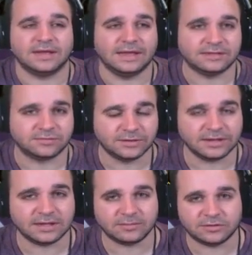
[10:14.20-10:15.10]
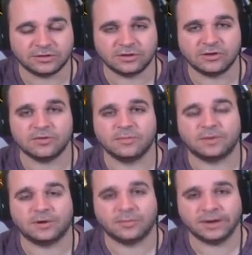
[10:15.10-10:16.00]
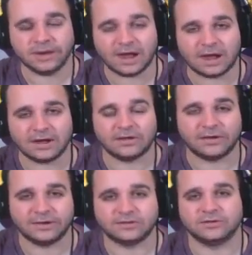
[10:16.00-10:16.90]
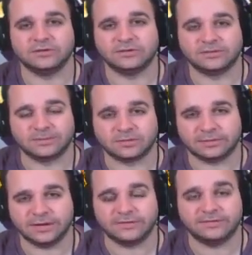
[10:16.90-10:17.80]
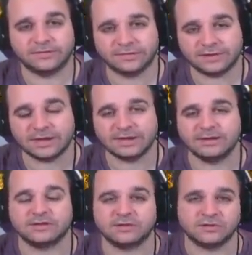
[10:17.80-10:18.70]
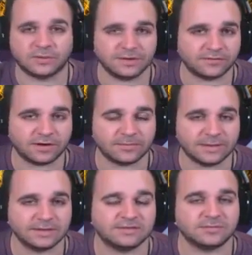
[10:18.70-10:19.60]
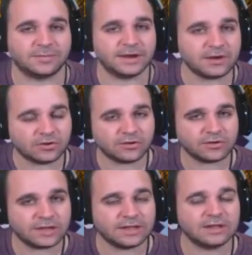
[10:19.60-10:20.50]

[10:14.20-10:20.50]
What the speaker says: It's really up to you, but we are going to lose between 15 to 25 minutes depending on your gear